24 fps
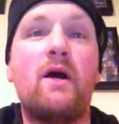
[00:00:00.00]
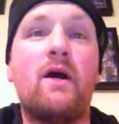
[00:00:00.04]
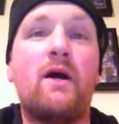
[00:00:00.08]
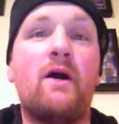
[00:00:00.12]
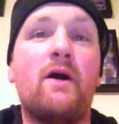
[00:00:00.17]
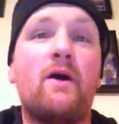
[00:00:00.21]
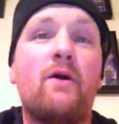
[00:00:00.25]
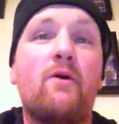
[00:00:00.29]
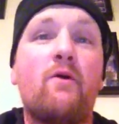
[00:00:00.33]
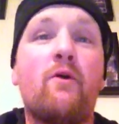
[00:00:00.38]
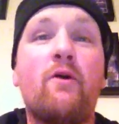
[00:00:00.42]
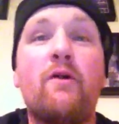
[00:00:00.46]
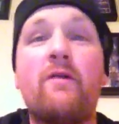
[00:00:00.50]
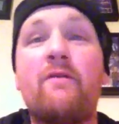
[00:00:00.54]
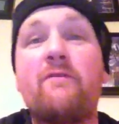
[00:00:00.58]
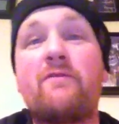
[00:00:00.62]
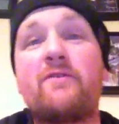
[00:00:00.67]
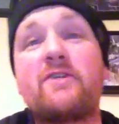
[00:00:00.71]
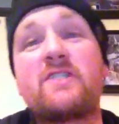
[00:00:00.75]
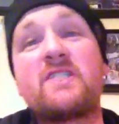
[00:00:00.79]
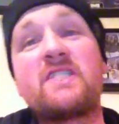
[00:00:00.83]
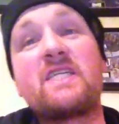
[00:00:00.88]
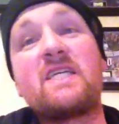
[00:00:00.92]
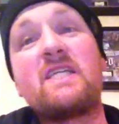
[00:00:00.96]
Orton
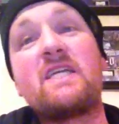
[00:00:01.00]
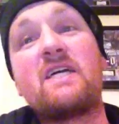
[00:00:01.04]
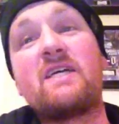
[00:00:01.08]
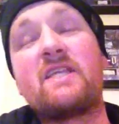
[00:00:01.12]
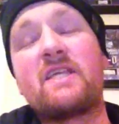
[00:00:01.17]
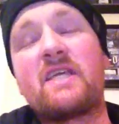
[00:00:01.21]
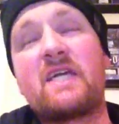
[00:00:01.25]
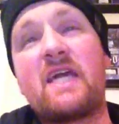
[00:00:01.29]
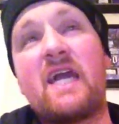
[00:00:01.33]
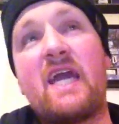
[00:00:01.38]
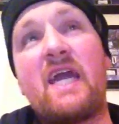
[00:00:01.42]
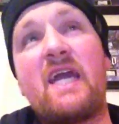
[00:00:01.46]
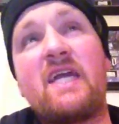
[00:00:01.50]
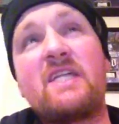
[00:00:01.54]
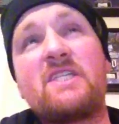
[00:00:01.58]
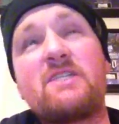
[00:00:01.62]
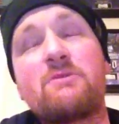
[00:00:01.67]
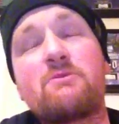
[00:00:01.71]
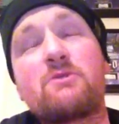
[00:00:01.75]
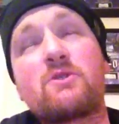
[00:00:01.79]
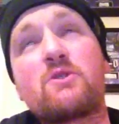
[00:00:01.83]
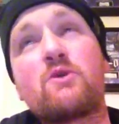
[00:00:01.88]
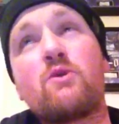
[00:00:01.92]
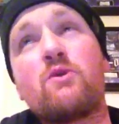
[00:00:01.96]
versus Cena in a cage.
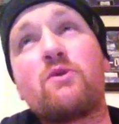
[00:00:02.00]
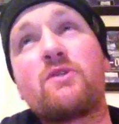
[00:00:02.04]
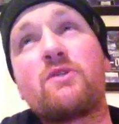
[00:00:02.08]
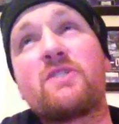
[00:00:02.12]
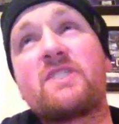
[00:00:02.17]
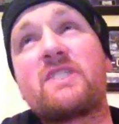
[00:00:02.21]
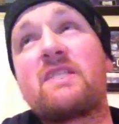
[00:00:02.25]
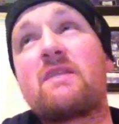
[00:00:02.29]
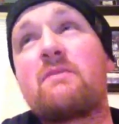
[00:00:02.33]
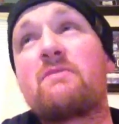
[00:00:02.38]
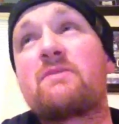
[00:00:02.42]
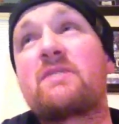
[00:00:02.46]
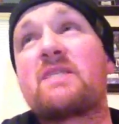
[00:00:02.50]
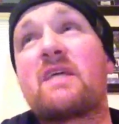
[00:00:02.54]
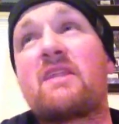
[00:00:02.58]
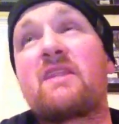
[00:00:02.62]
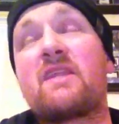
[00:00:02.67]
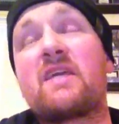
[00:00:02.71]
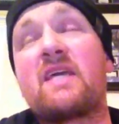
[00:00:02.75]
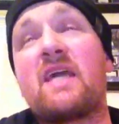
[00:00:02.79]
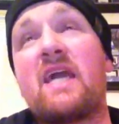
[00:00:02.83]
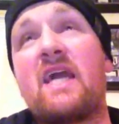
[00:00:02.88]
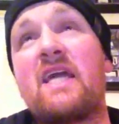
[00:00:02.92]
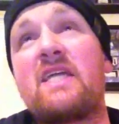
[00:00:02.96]
It was cool to see them set
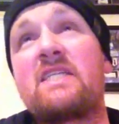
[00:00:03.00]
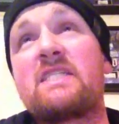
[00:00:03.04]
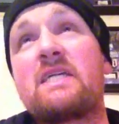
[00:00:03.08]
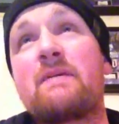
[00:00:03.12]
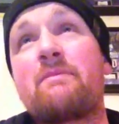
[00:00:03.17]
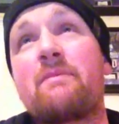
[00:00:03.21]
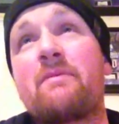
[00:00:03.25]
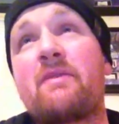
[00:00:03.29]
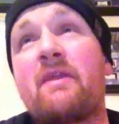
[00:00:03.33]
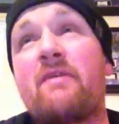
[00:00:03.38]
the cage up.